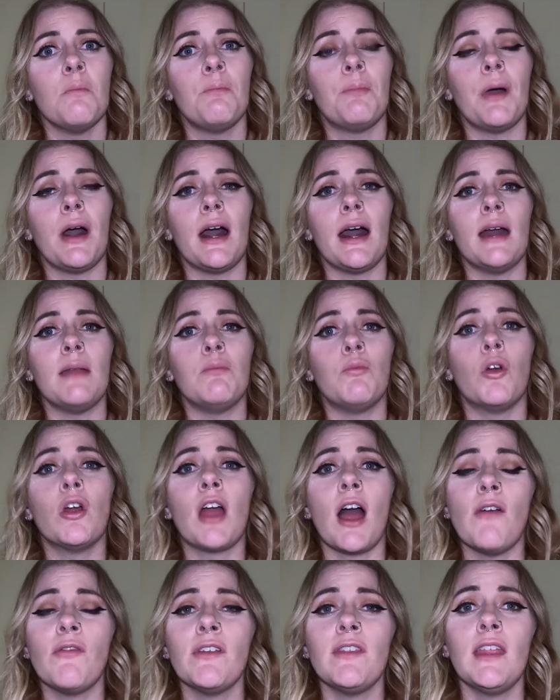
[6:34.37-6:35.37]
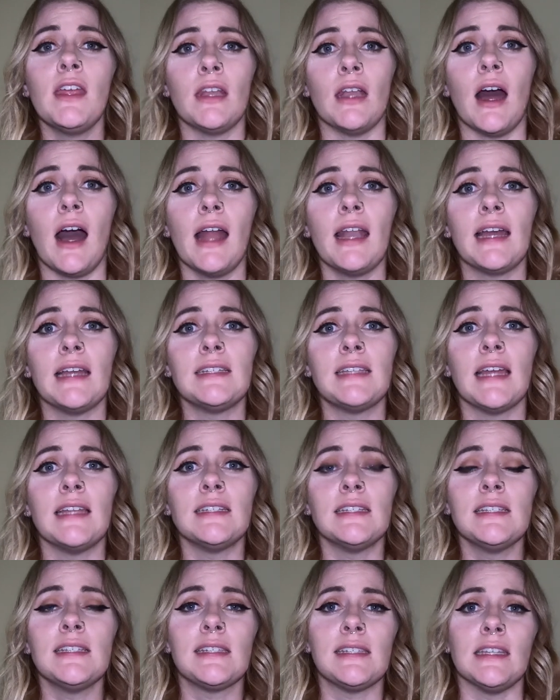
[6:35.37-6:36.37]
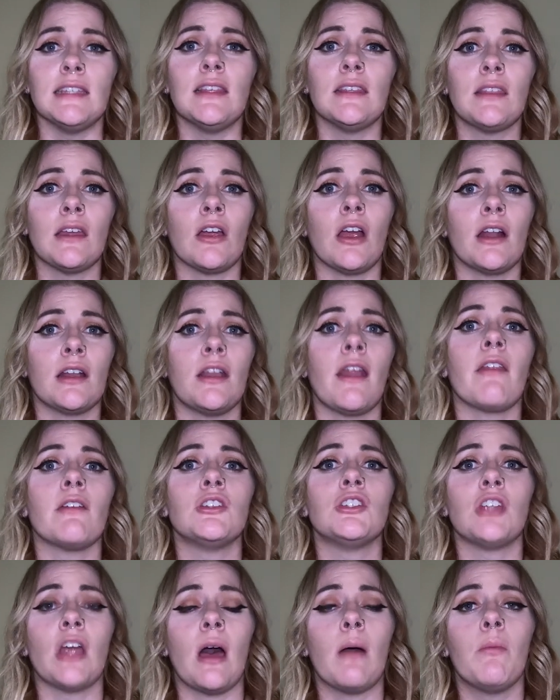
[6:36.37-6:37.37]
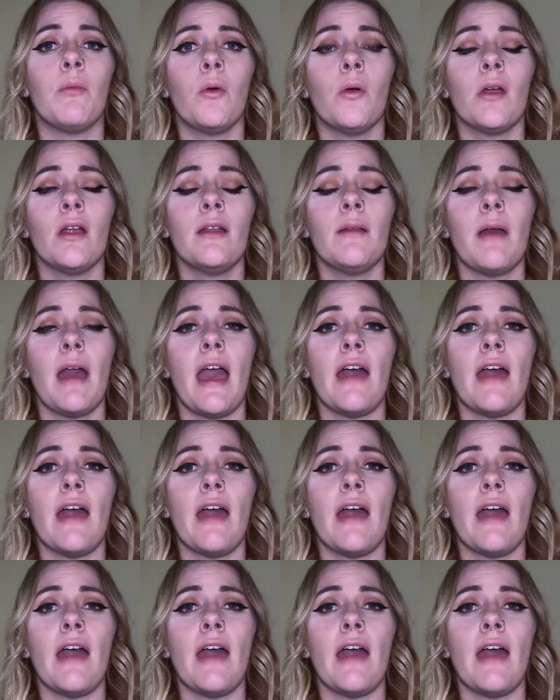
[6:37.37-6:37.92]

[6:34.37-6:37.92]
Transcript: But more often than not, I tend to see that they're on another job board